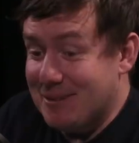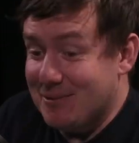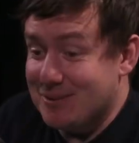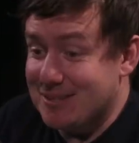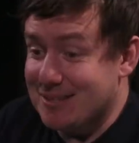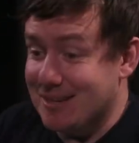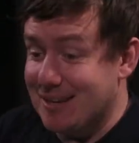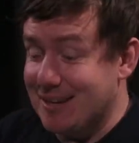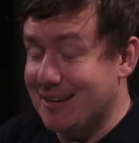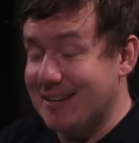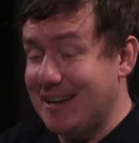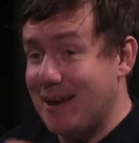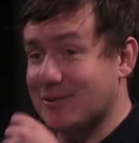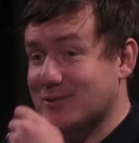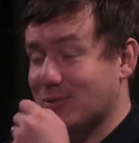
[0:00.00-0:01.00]
but it was uh,
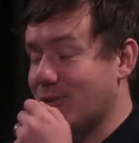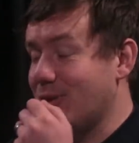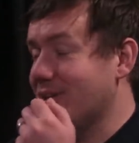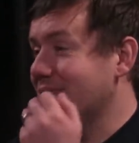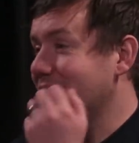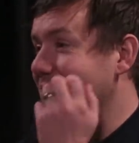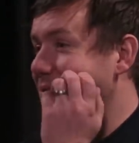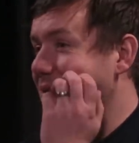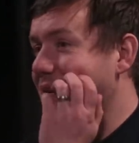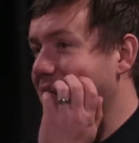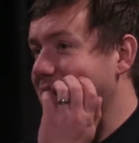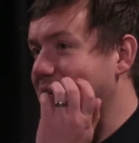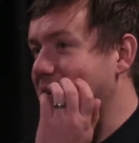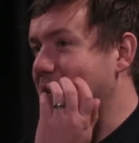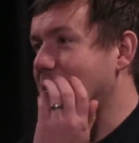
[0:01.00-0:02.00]
yeah, it was all right. But
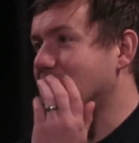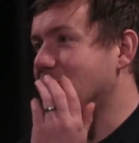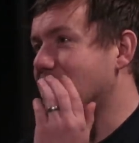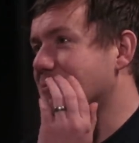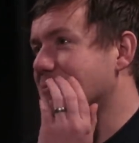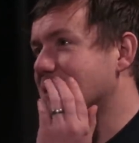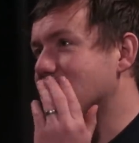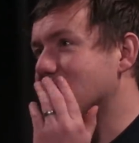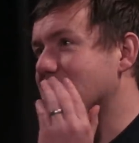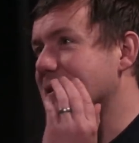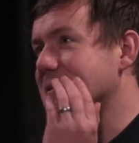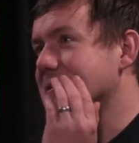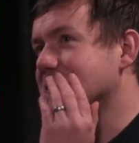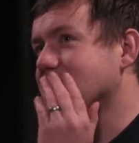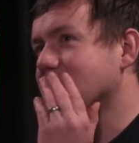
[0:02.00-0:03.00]
I don't know. I've never really been
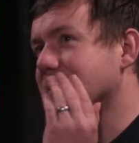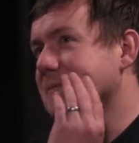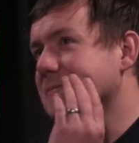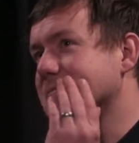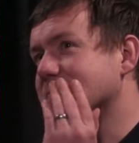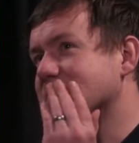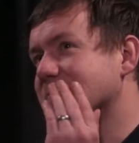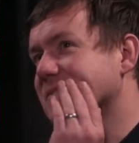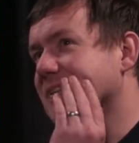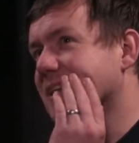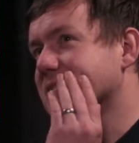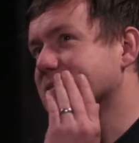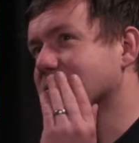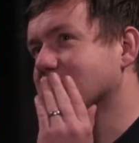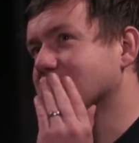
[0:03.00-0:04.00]
into it,
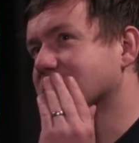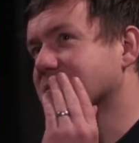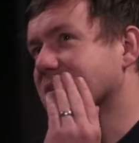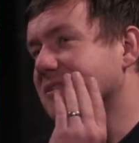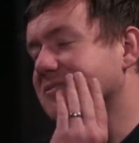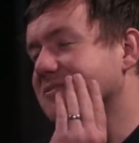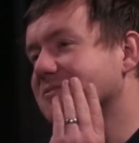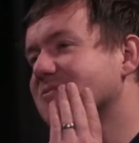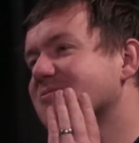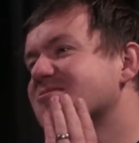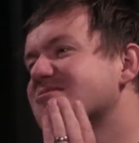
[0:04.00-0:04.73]
that sort of stuff.